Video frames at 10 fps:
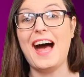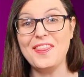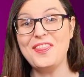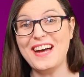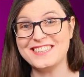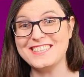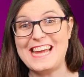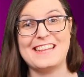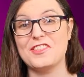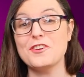And that's
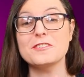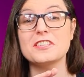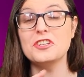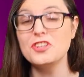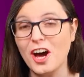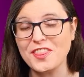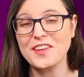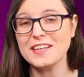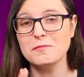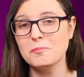it. There's
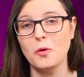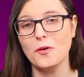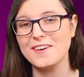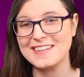nothing more